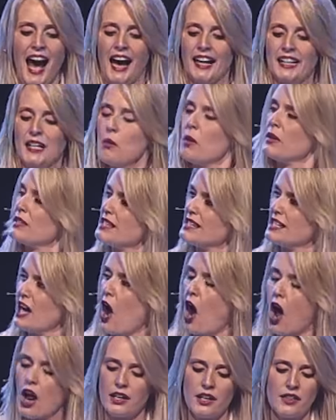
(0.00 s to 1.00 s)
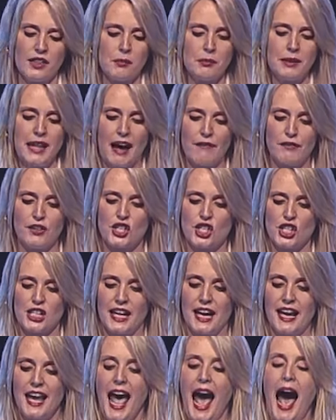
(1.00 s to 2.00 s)
and he wants to honor them
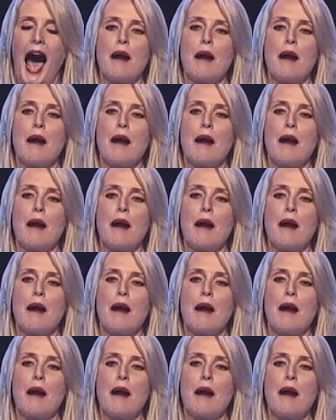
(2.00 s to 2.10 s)
lavishly